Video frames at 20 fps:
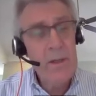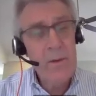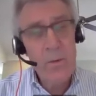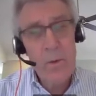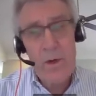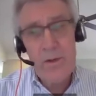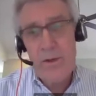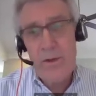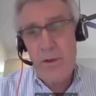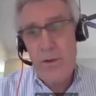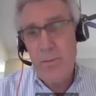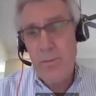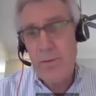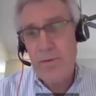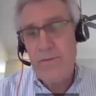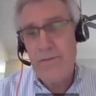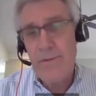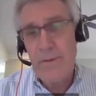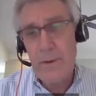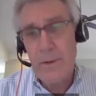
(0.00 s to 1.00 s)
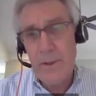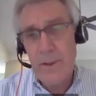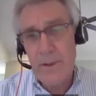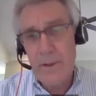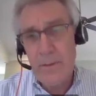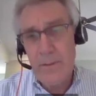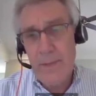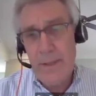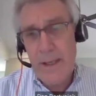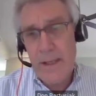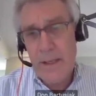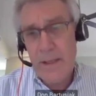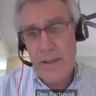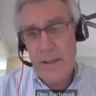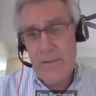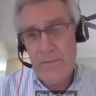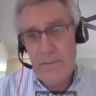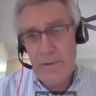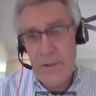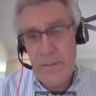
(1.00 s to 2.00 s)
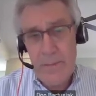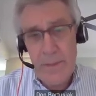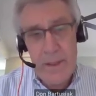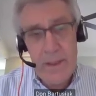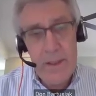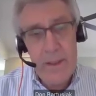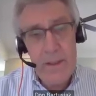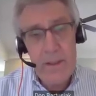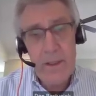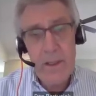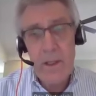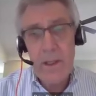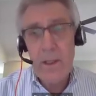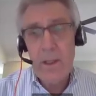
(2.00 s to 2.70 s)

whether you prefer to competitively bid,